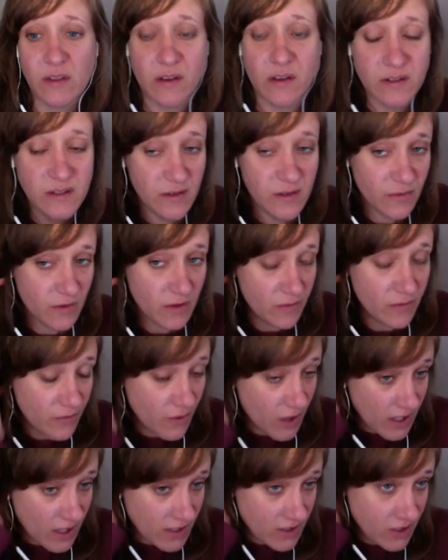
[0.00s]
different
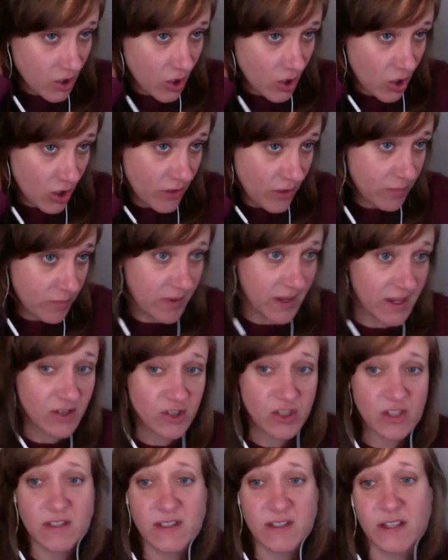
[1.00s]
font to all the
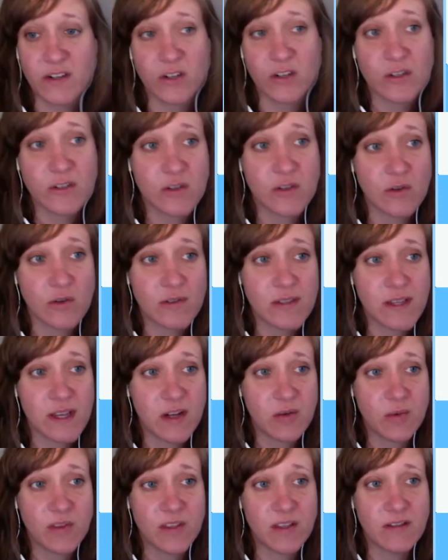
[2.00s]
pages that are
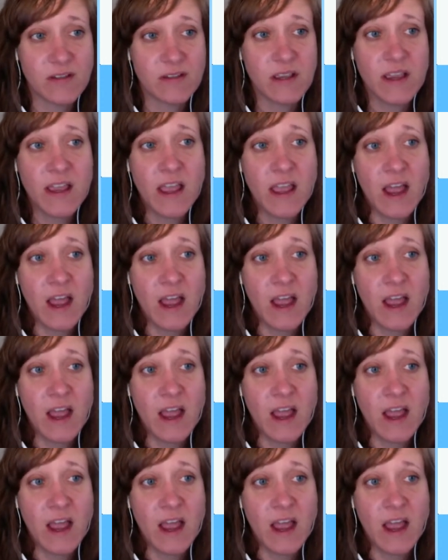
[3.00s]
associated with this.